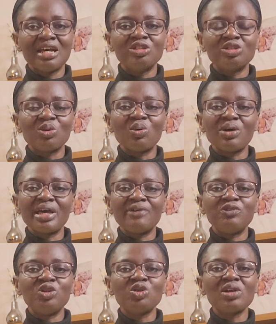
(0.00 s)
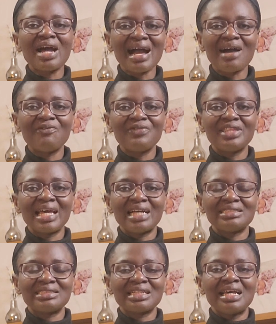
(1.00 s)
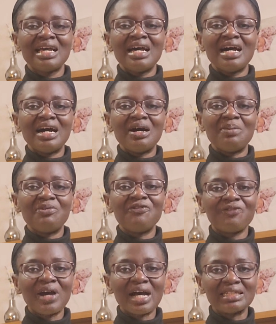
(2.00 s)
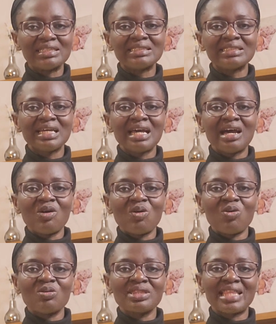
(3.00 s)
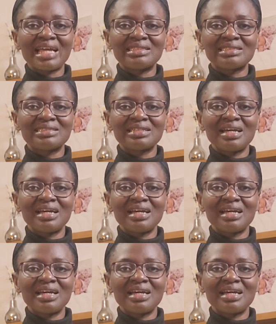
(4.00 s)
So if you don't have that funds or that